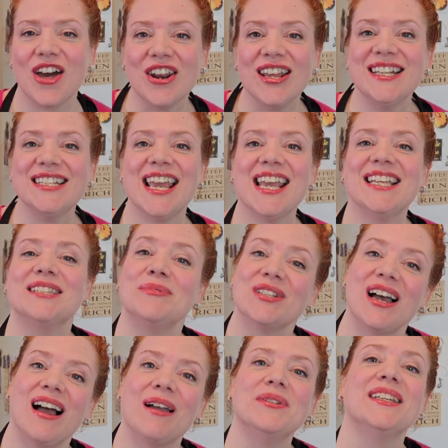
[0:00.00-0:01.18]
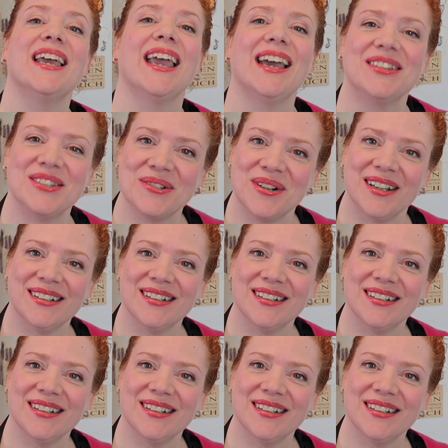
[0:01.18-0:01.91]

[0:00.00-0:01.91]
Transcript: I'd take some time to answer it.